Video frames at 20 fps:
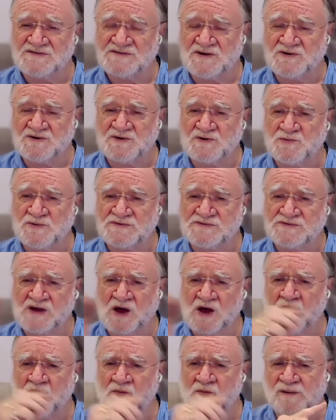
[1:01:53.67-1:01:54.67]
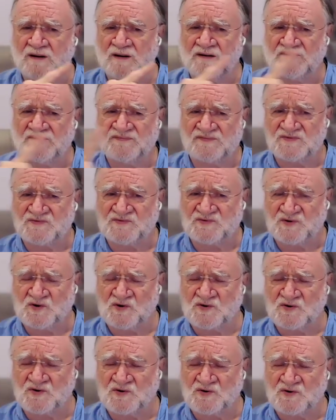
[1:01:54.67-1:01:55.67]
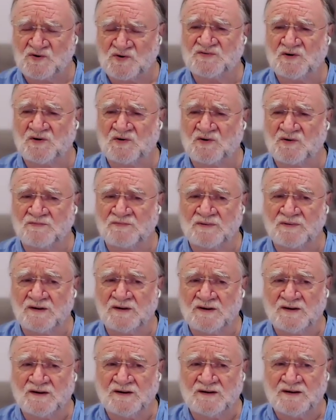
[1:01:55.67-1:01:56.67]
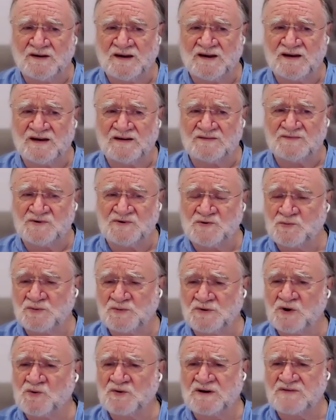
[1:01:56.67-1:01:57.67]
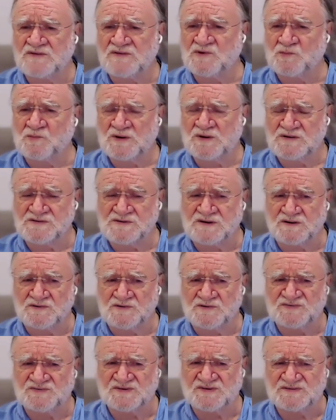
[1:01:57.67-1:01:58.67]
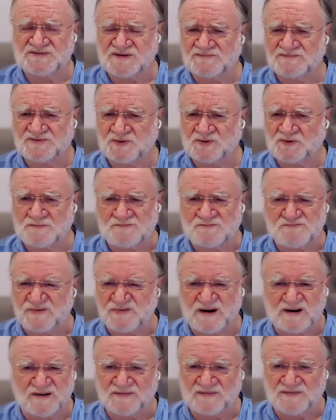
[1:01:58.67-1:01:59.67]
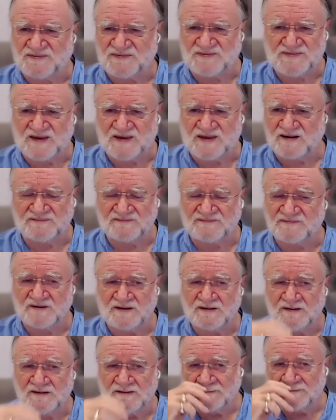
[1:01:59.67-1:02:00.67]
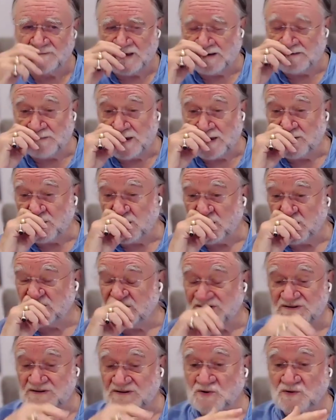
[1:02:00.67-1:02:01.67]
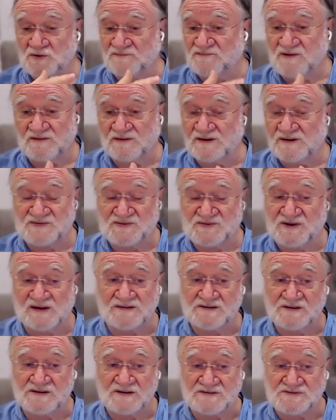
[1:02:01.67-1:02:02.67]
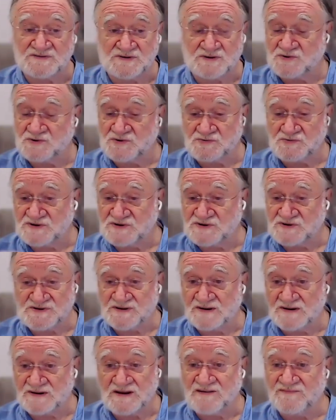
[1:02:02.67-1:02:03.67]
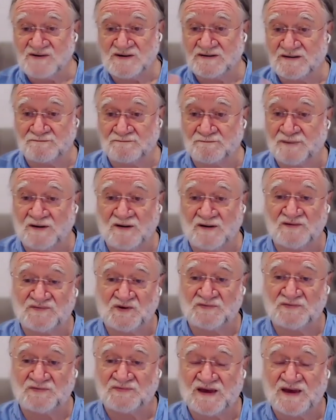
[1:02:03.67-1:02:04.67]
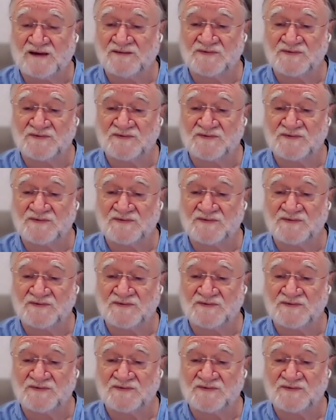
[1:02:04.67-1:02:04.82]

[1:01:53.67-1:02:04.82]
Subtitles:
So you would go past the chocolate shop and you would look in the window and you see some sort of brown stuff, and maybe it doesn't look very exciting, so you just leave it and pass on